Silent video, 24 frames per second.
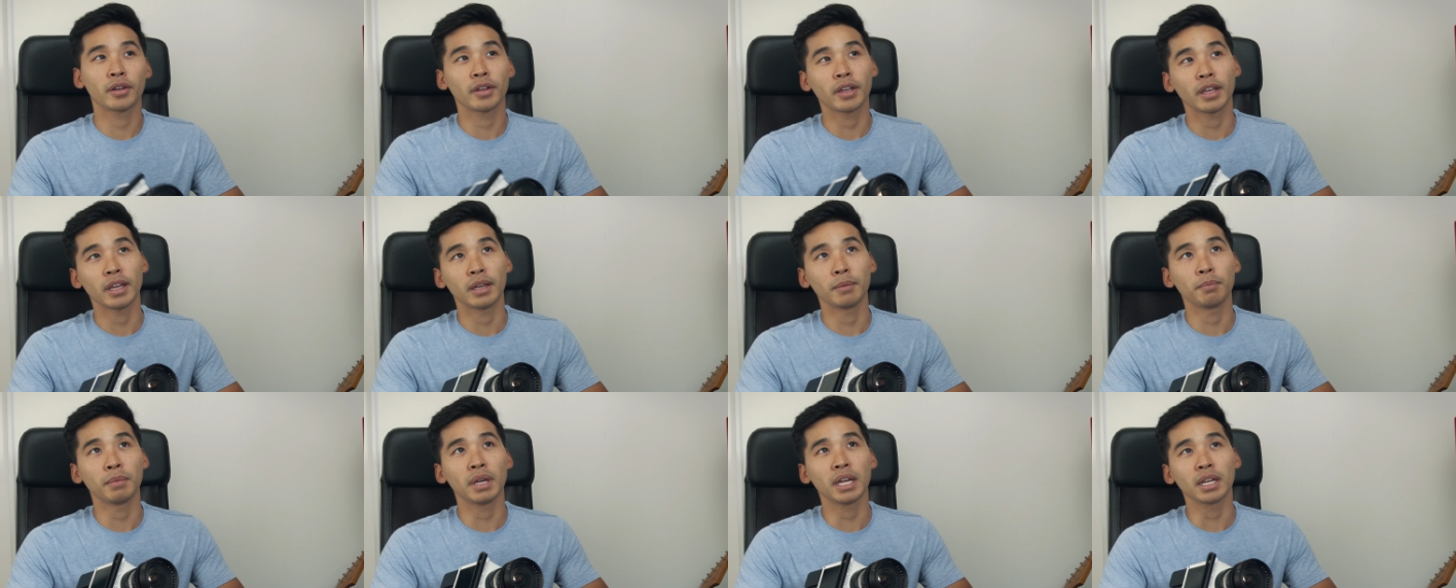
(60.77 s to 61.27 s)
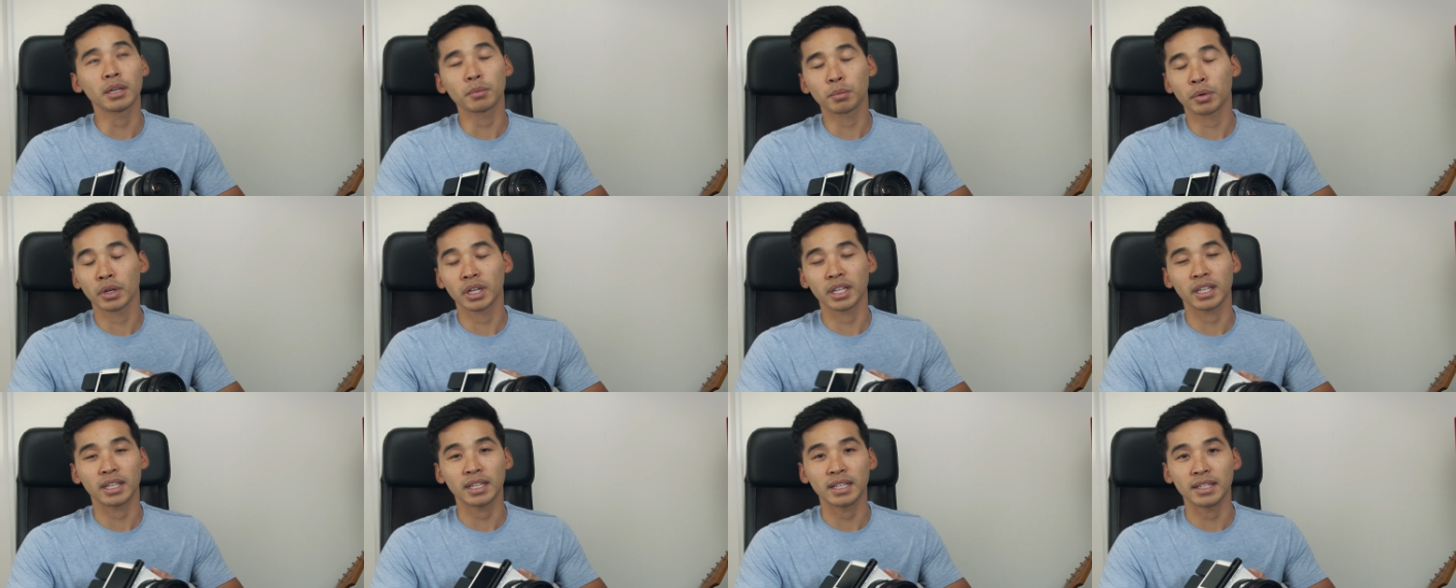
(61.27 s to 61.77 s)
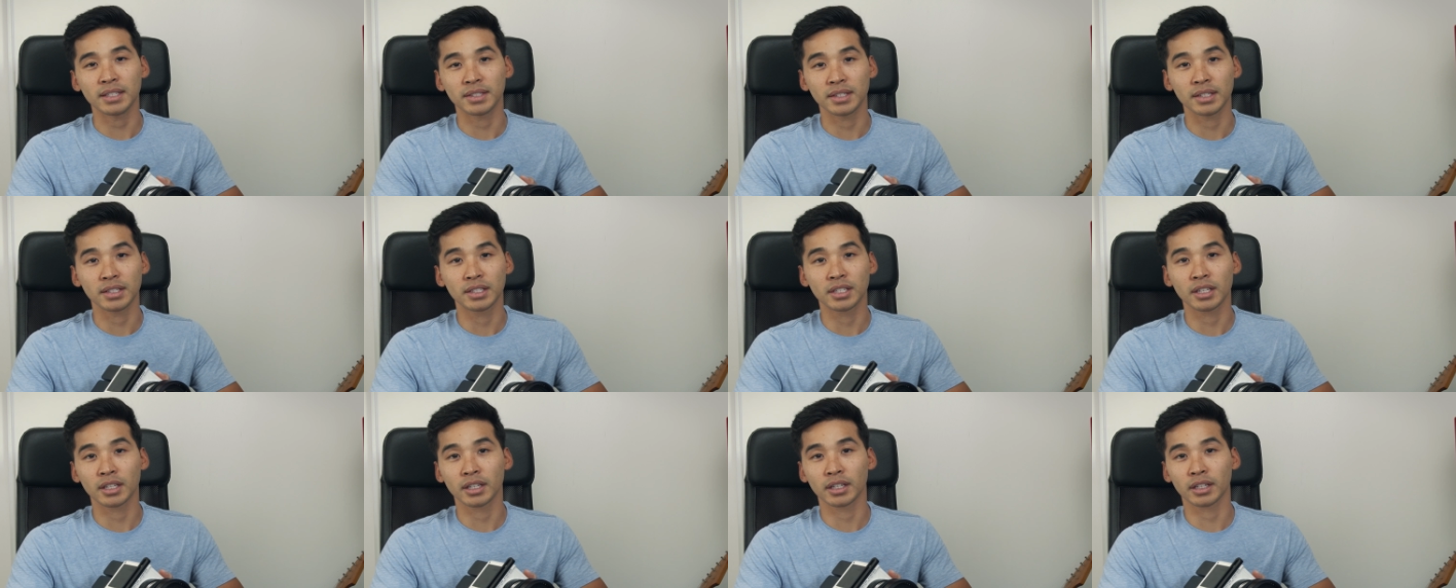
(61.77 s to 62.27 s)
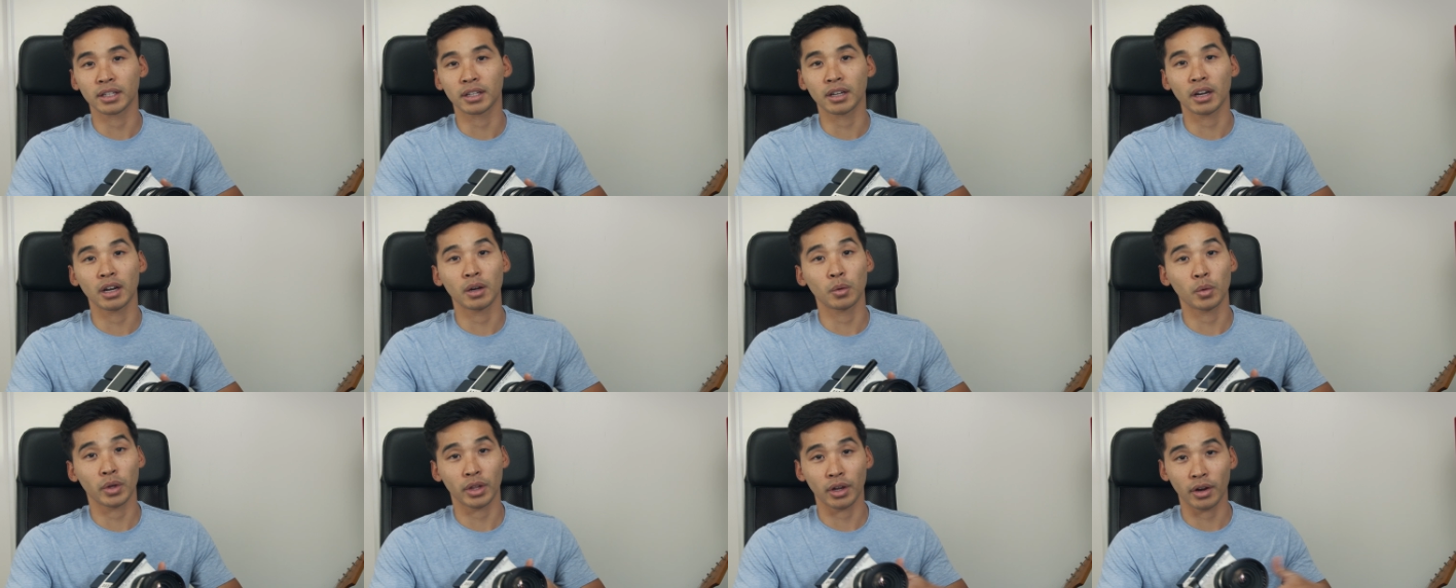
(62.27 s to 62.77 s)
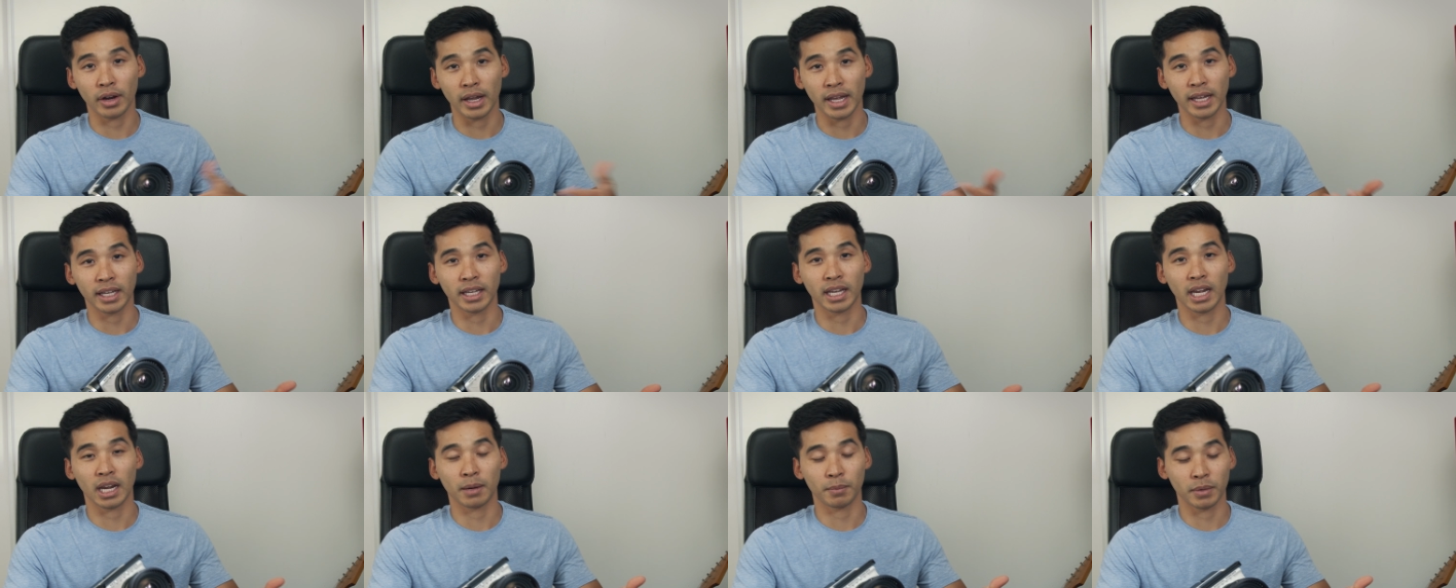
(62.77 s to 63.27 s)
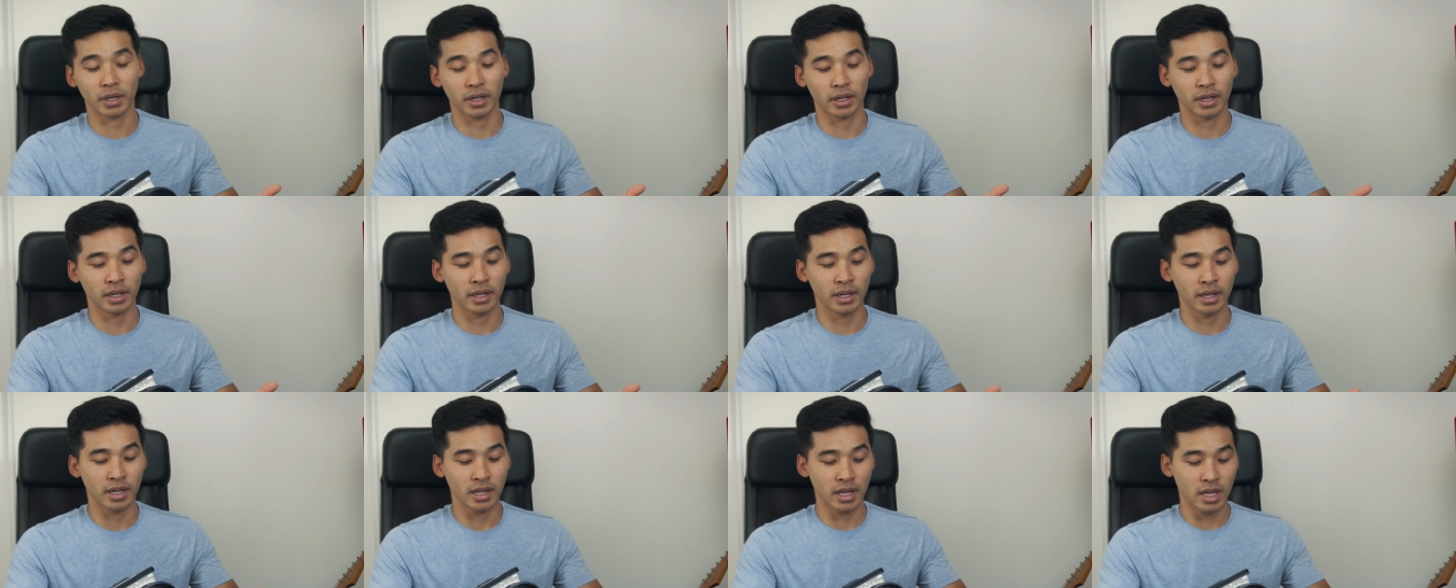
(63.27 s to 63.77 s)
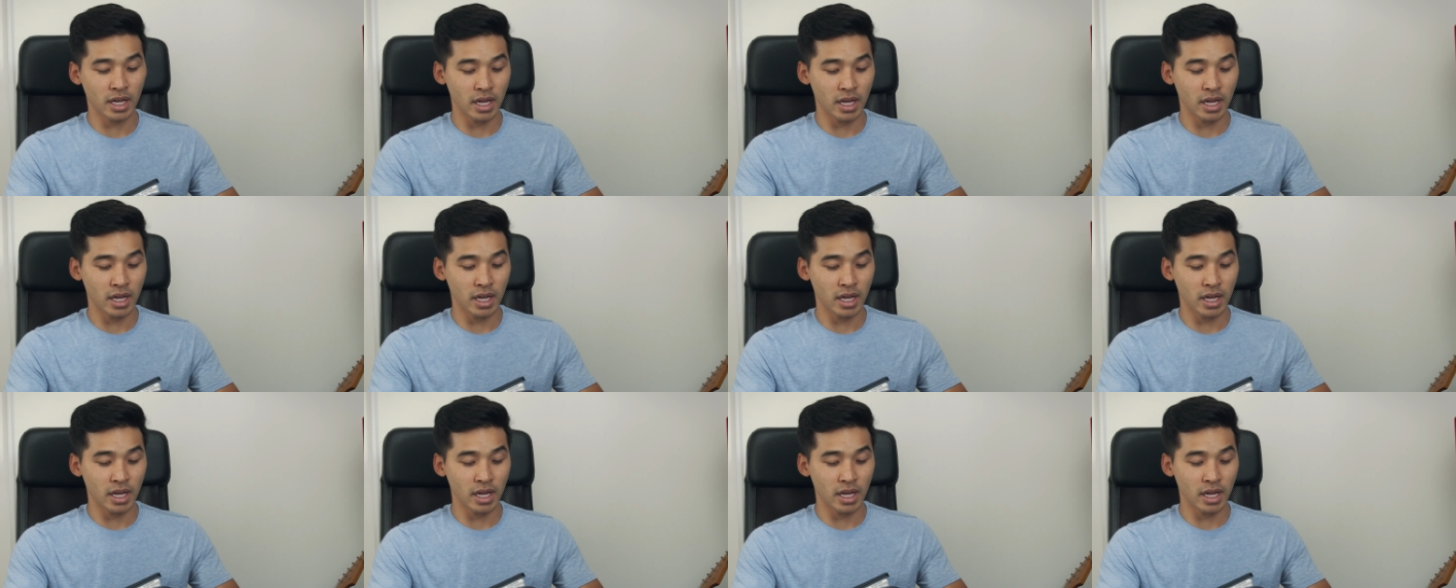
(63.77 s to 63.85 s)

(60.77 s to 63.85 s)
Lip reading: it made it pretty easy to cut with our A camera.